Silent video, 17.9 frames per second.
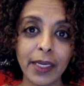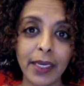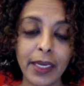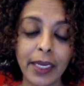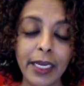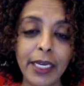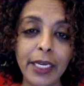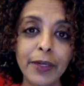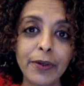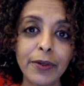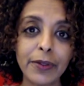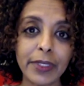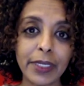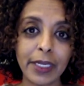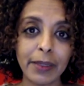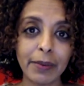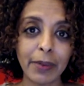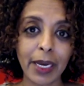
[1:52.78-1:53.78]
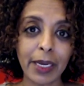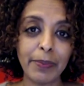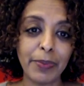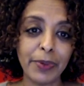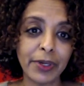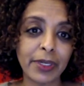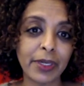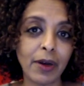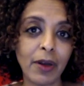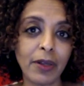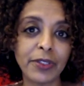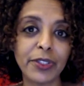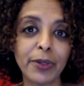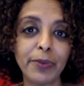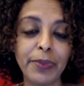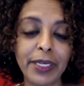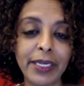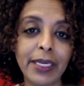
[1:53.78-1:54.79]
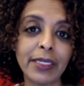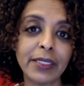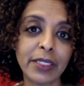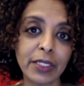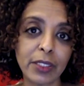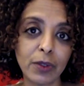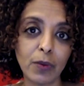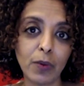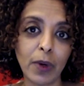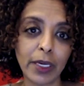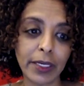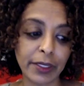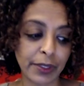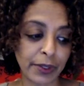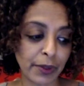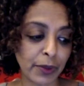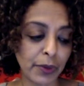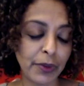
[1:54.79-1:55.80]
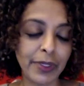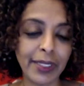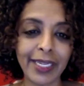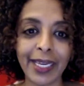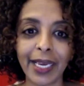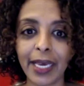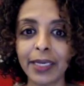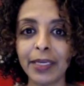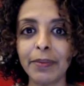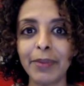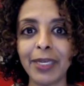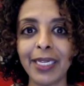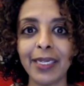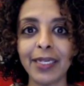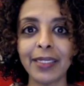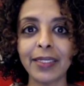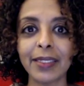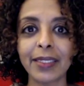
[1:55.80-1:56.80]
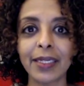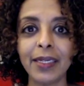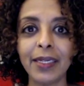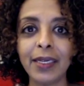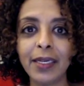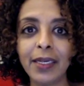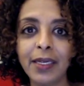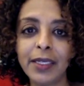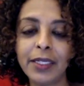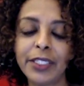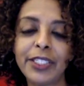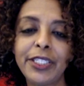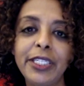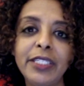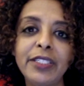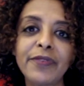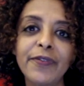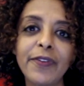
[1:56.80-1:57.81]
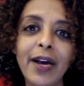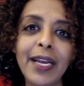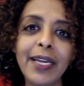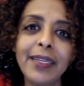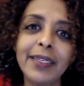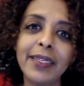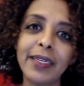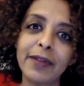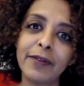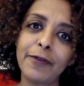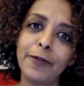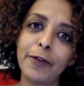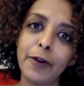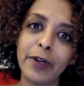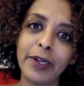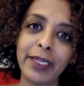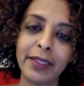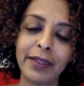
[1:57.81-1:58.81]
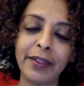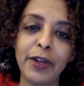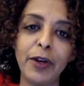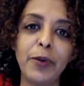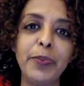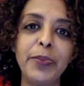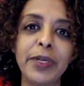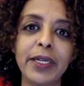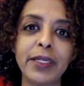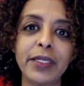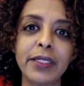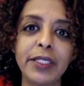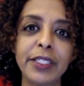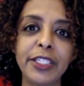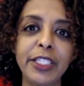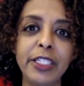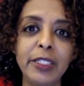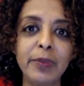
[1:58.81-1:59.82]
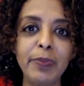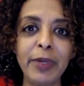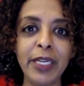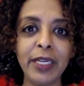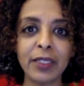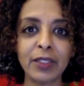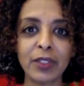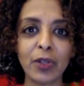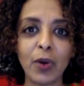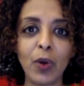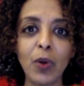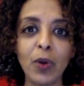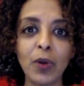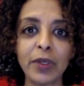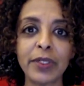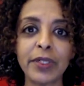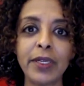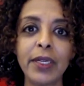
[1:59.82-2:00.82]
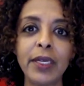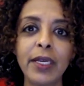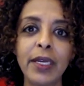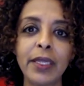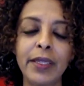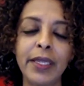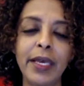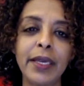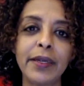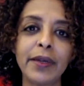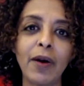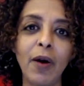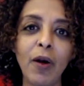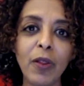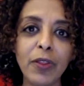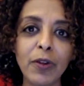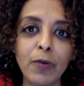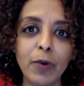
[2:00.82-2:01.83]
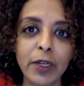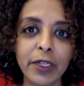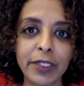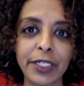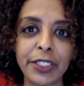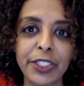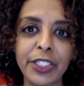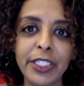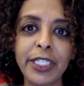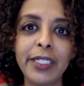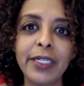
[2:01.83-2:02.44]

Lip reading: Hirut in my book also begins to wonder who the enemy is. She's fighting for Ethiopia. She's being told that all the work that she